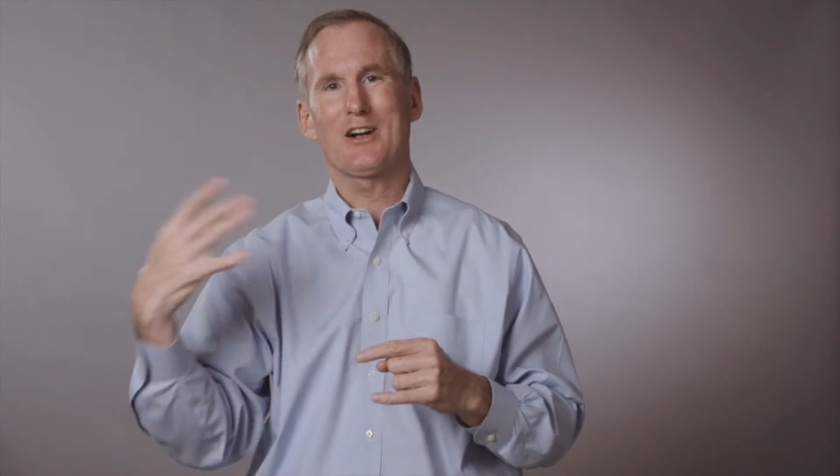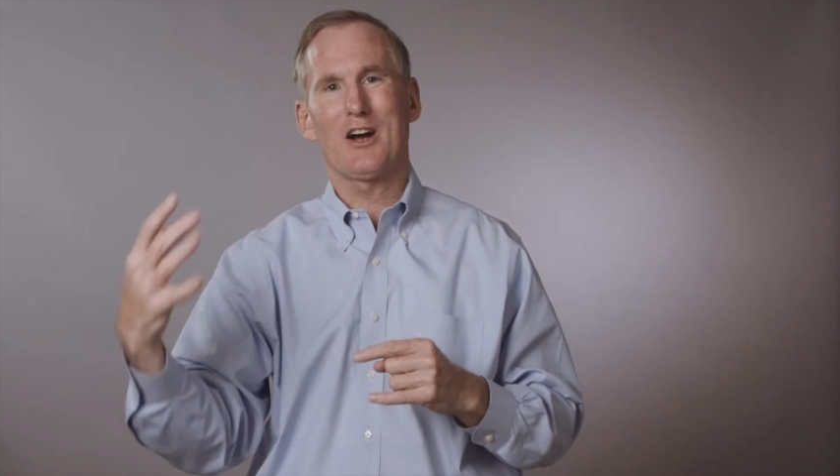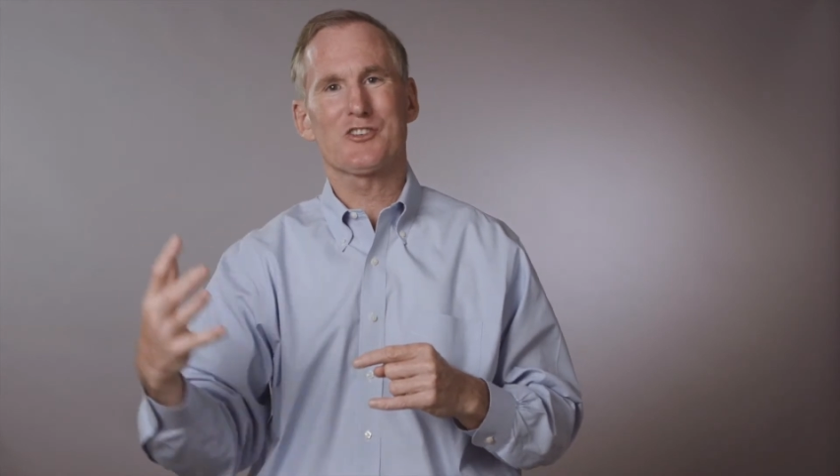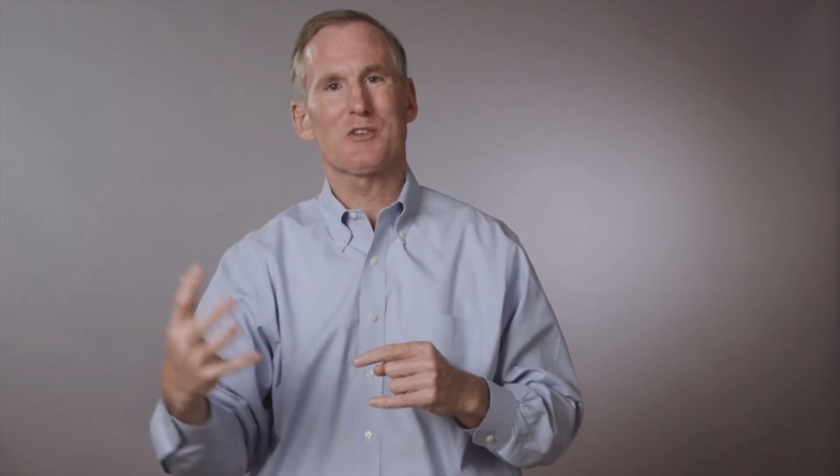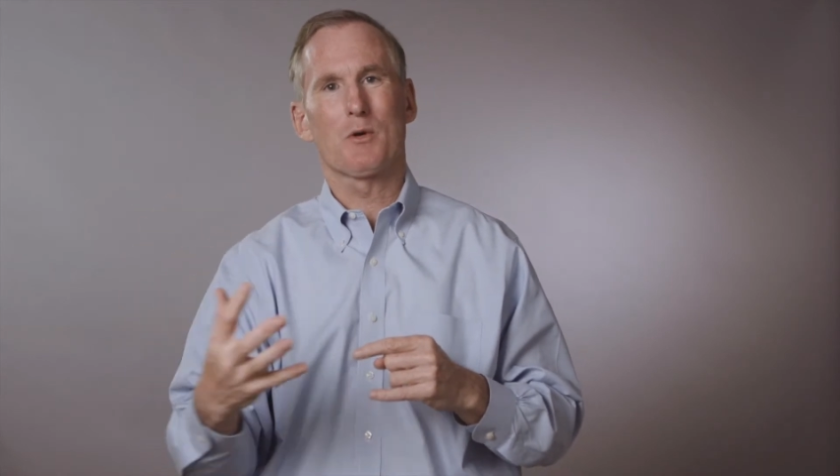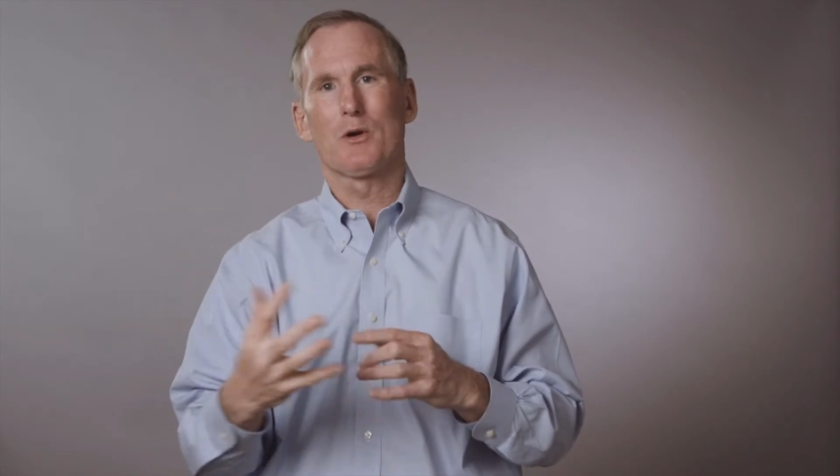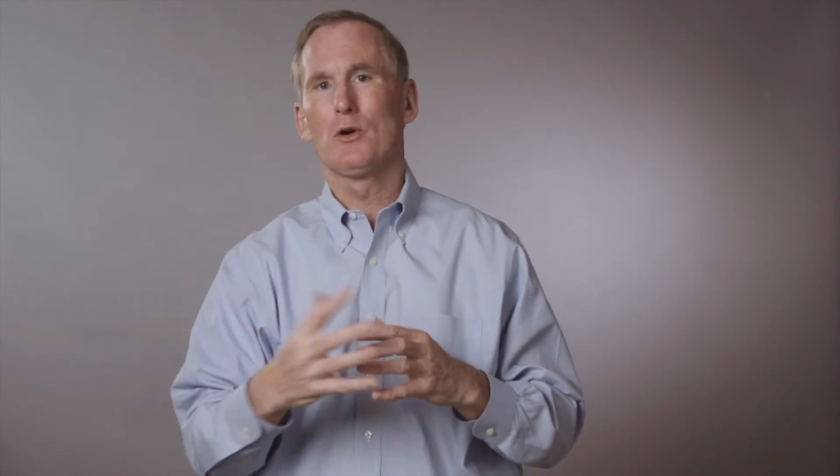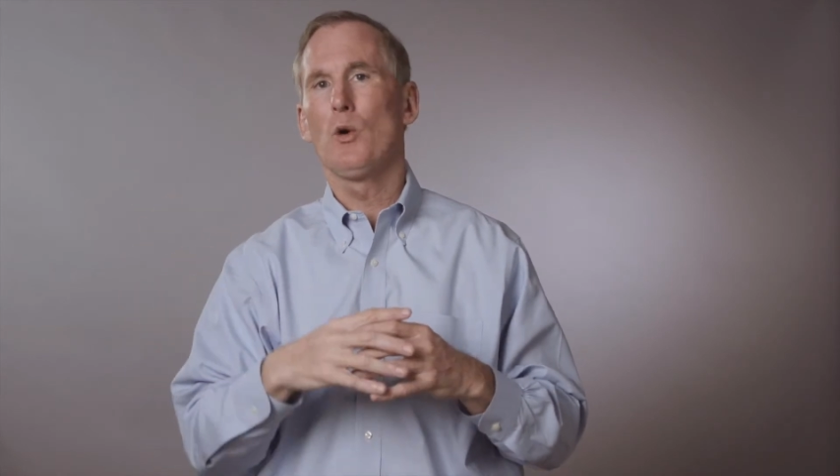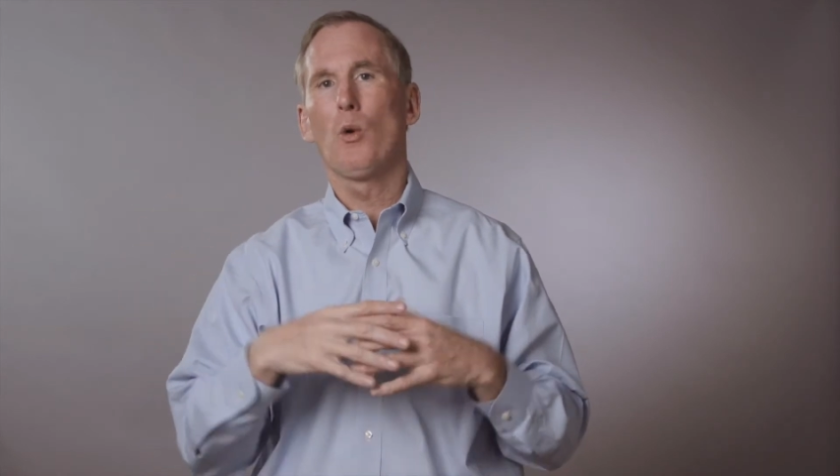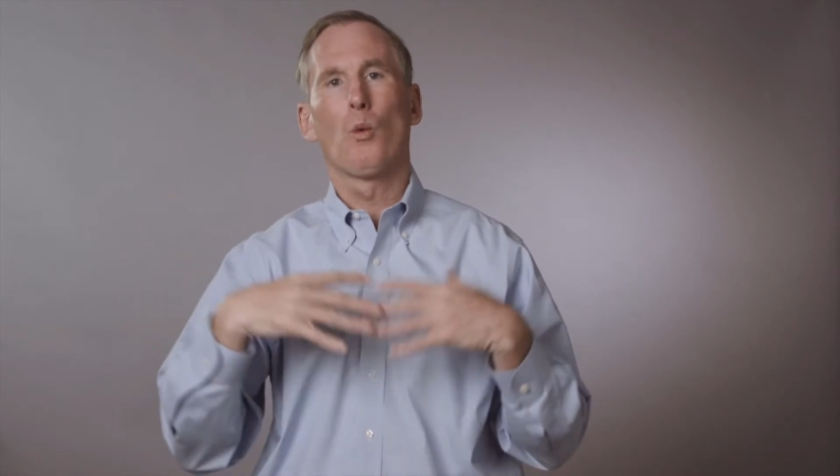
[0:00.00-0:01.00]
customer,
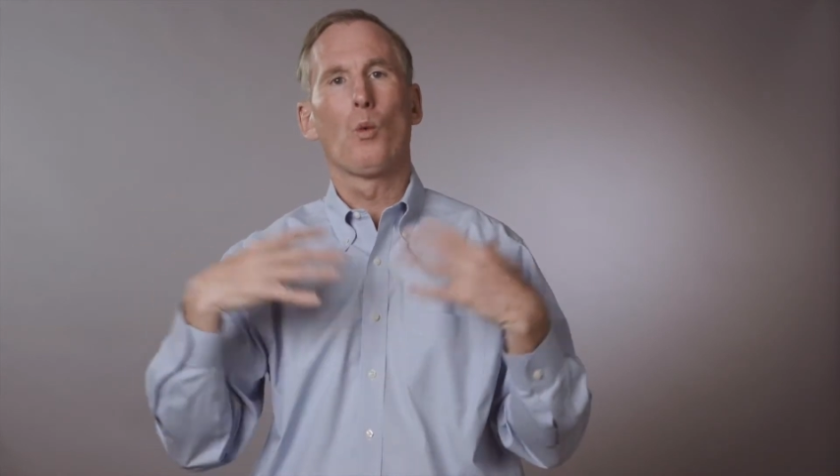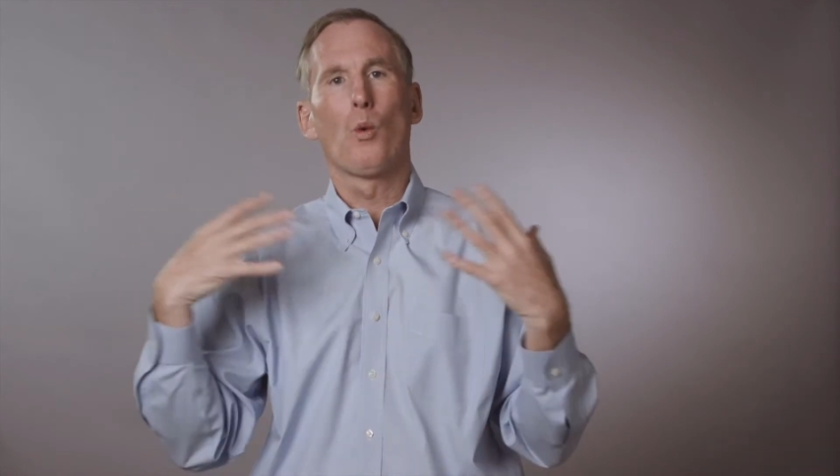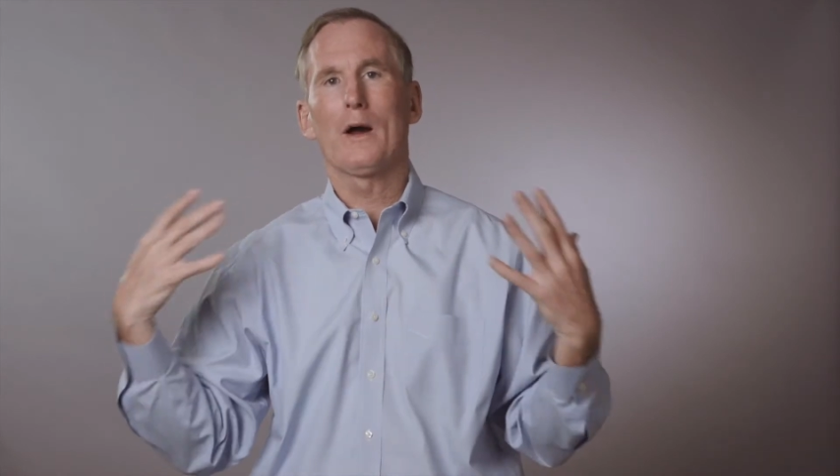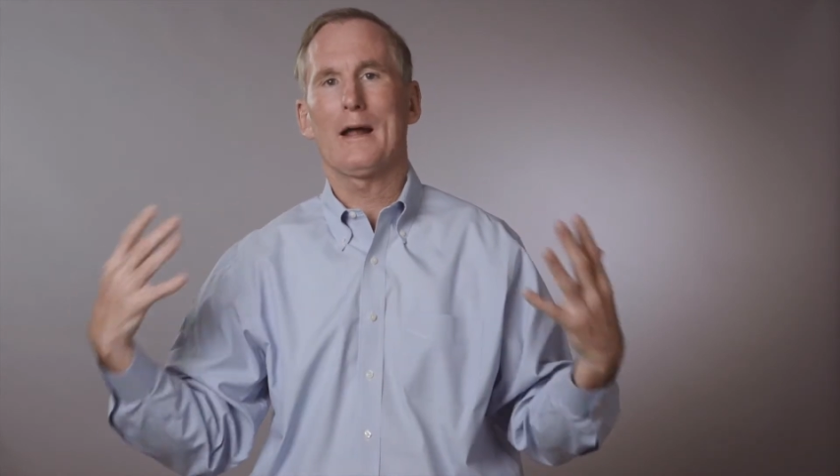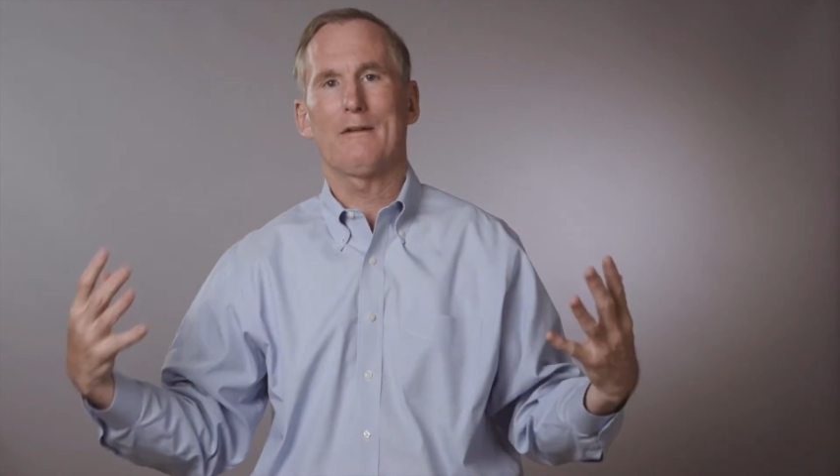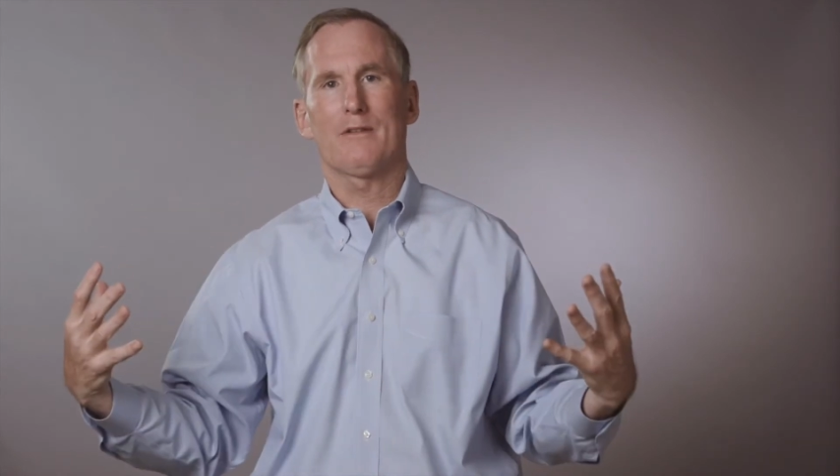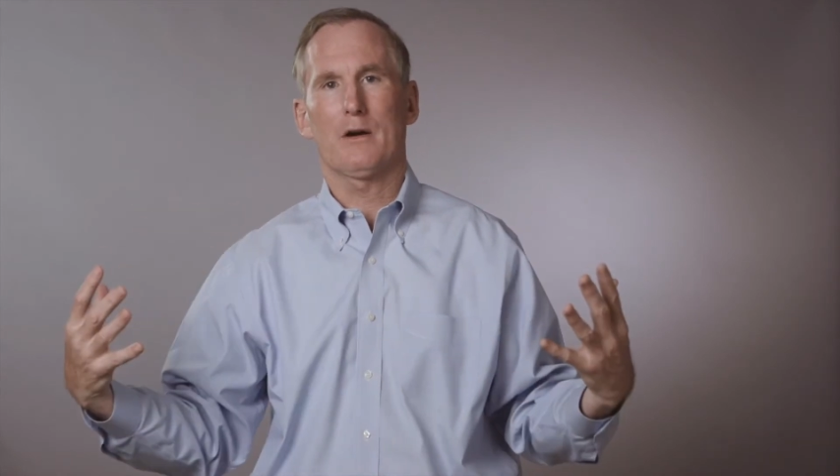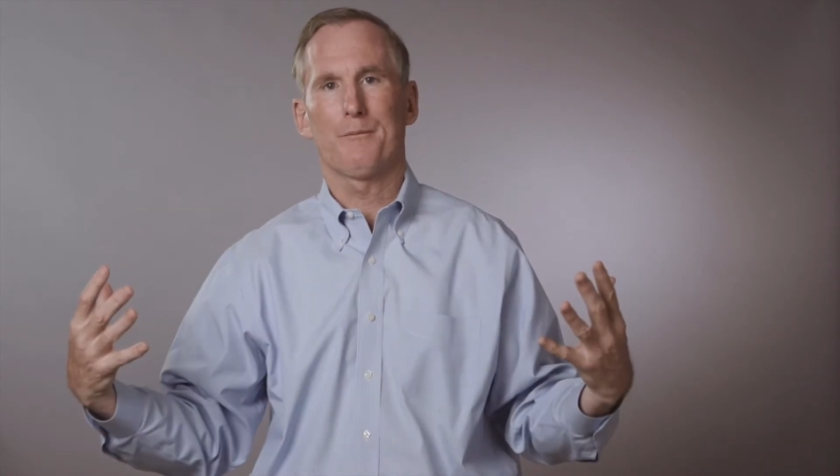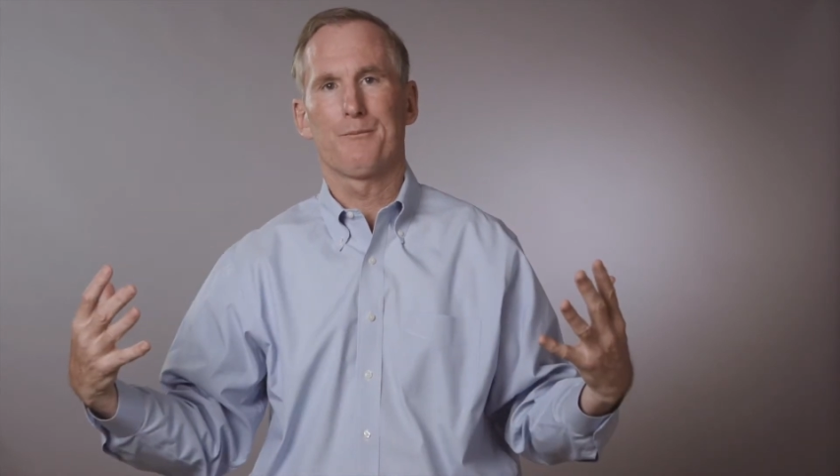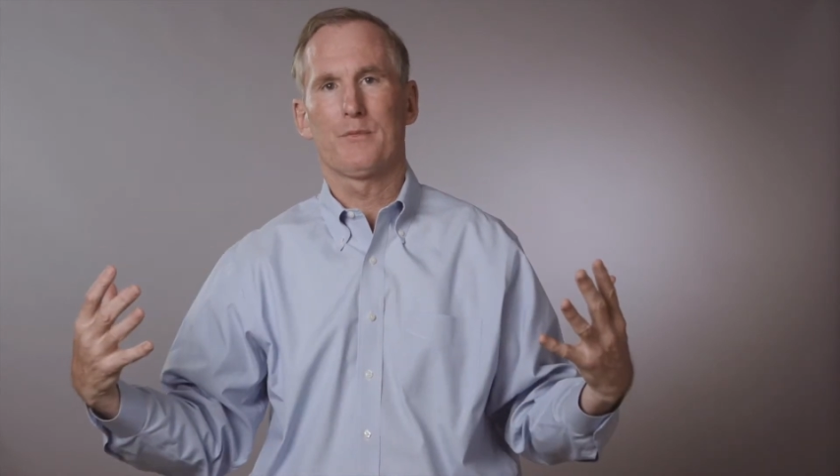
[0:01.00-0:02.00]
whatever.